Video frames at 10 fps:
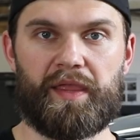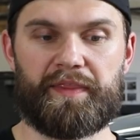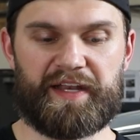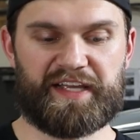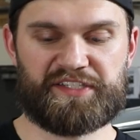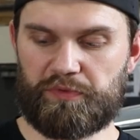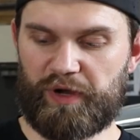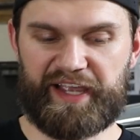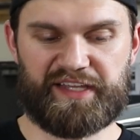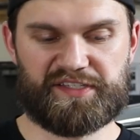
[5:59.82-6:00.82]
The next two
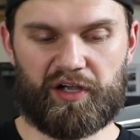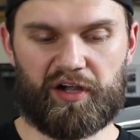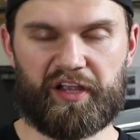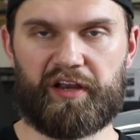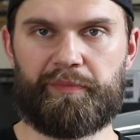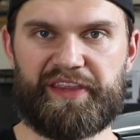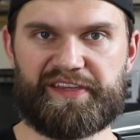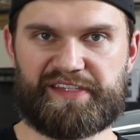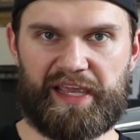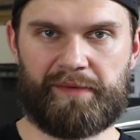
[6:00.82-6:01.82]
brackets are going to be the
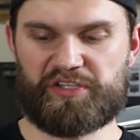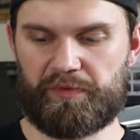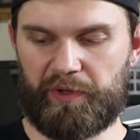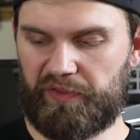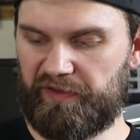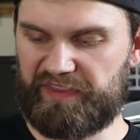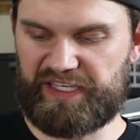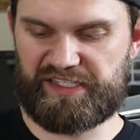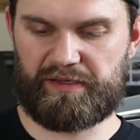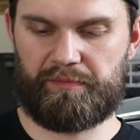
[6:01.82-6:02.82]
same, so both of these